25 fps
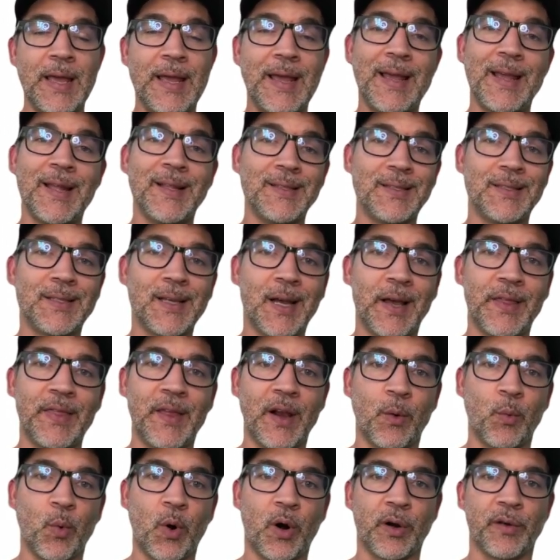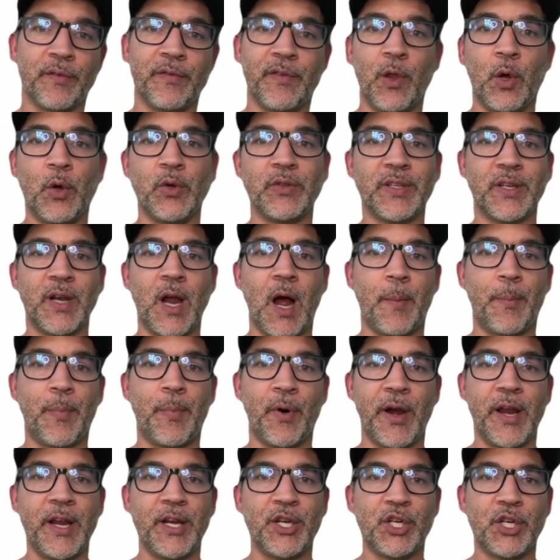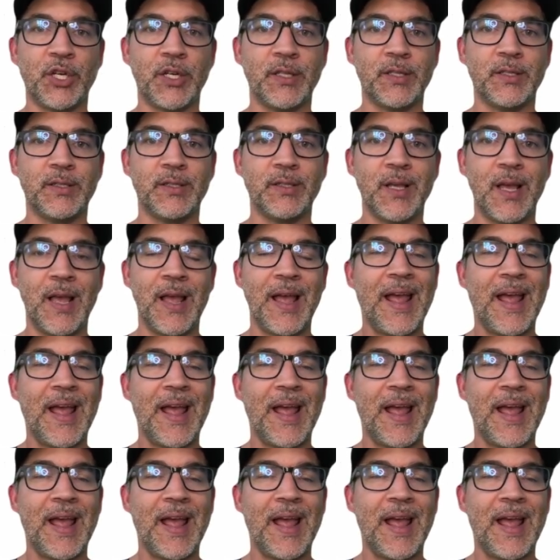inside their workflows and operations.